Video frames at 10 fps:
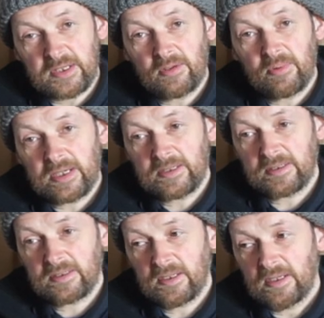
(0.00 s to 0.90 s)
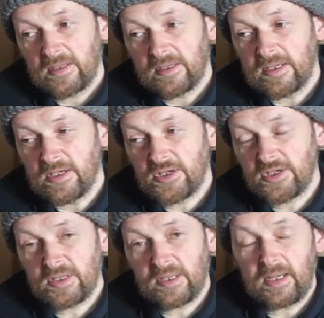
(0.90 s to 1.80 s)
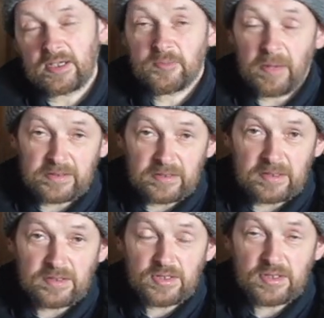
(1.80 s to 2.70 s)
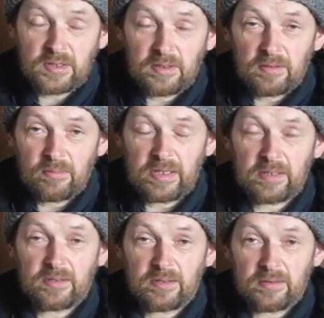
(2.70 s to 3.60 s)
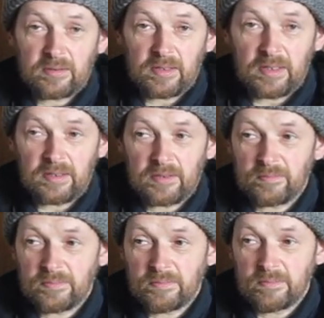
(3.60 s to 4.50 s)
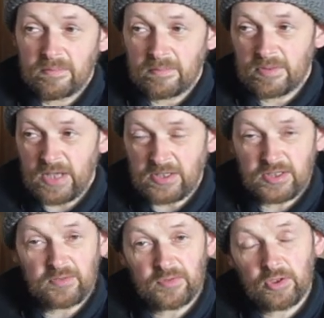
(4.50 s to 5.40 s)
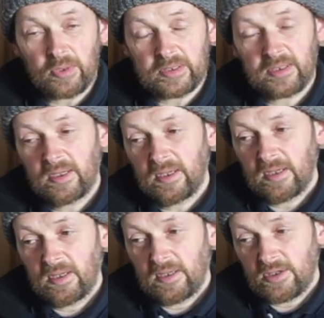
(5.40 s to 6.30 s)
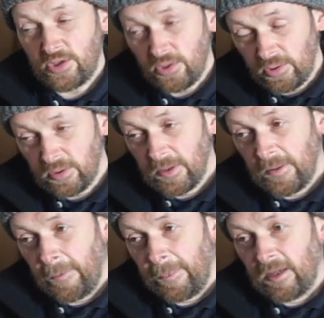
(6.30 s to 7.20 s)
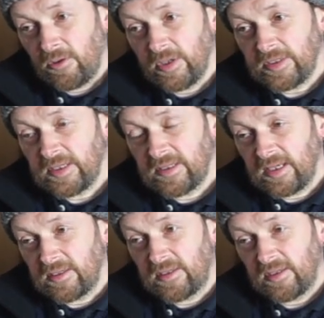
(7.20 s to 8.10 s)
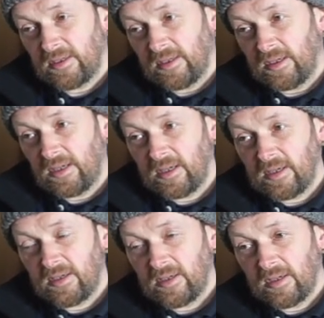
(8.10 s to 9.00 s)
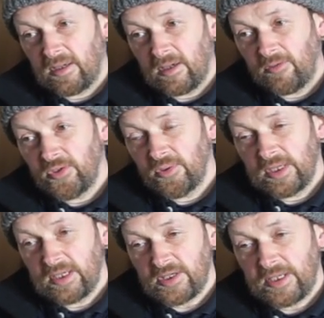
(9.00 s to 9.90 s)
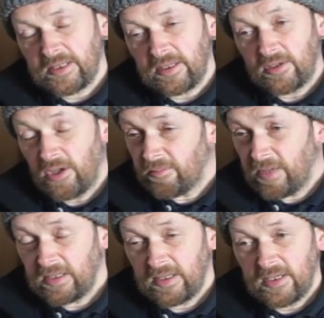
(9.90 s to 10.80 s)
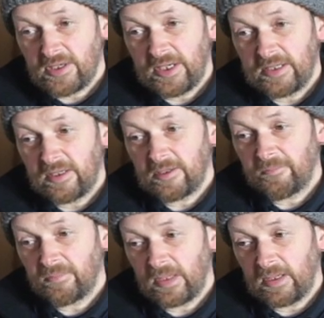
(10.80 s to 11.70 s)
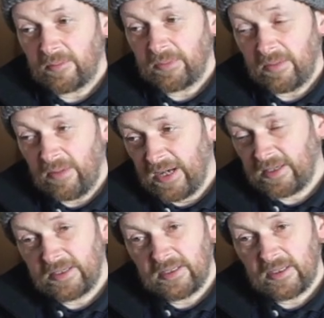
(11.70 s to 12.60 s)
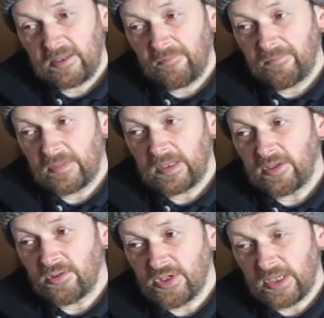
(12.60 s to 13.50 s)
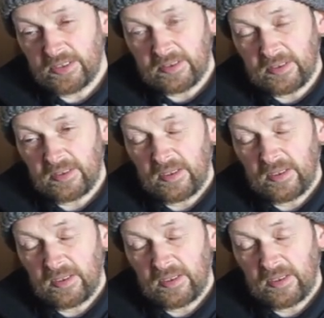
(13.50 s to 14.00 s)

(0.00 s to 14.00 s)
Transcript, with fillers: in a way that these expatriates were uh, sensitive to it. So, what they did uh, a few years later, not many years later, uh, primarily the, the New Zealand